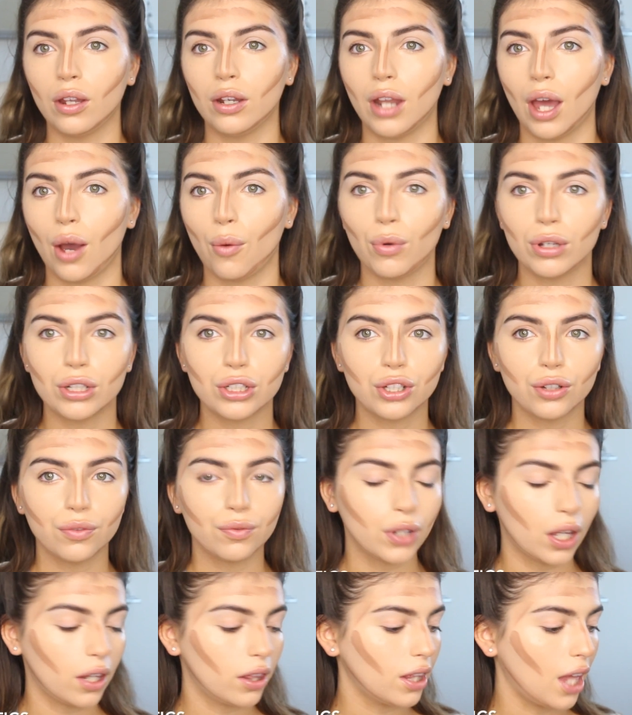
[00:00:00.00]
Now once
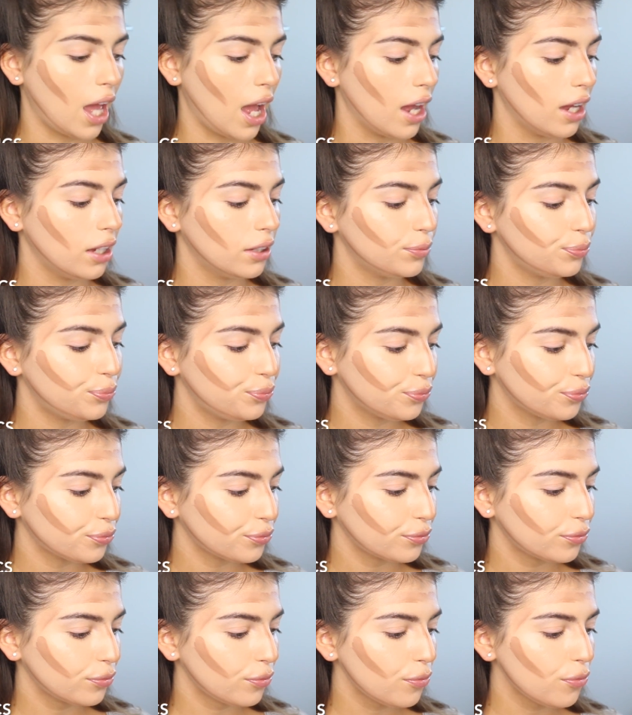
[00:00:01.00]
you've done that,
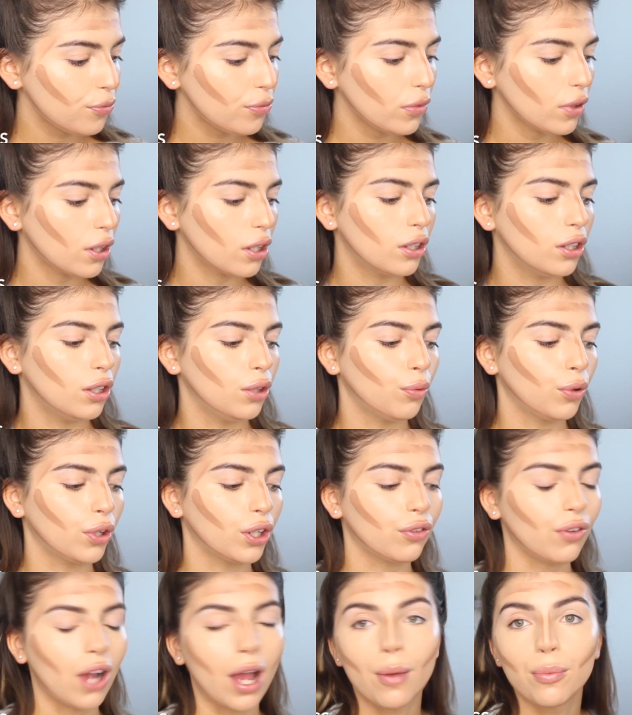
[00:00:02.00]
you want
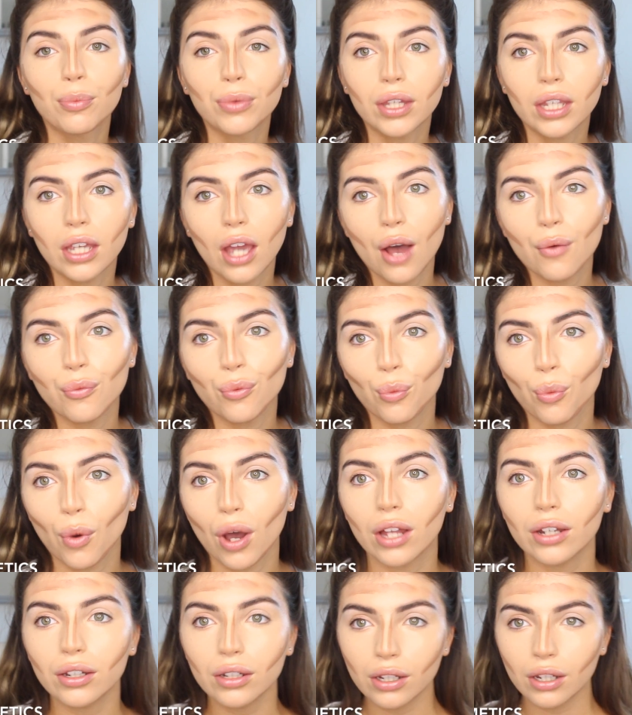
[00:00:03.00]
to grab the other
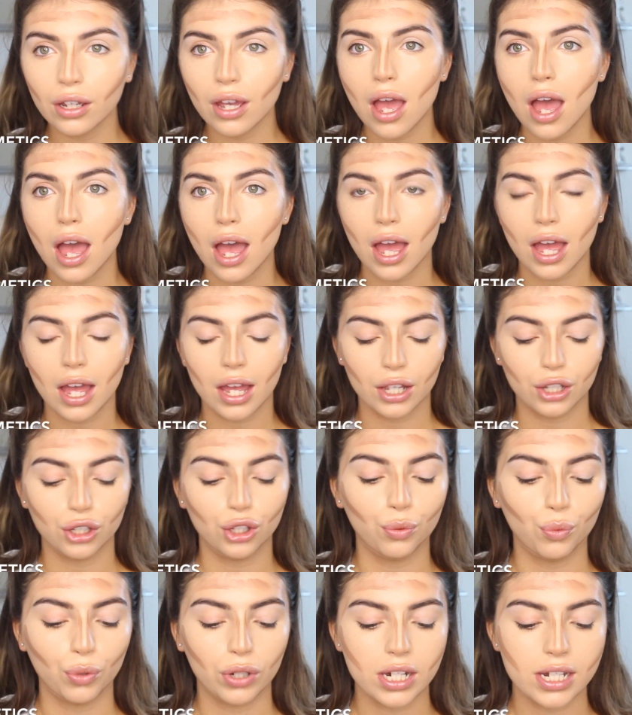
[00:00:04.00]
one
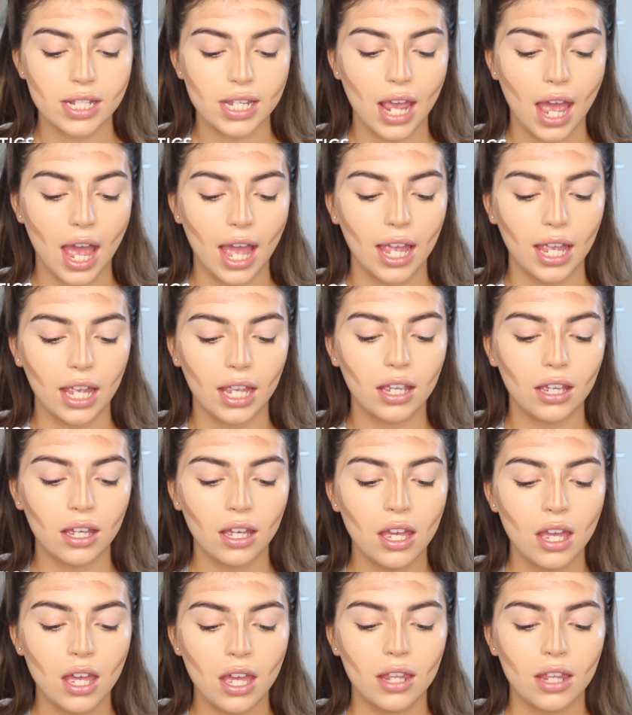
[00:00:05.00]
and you want to take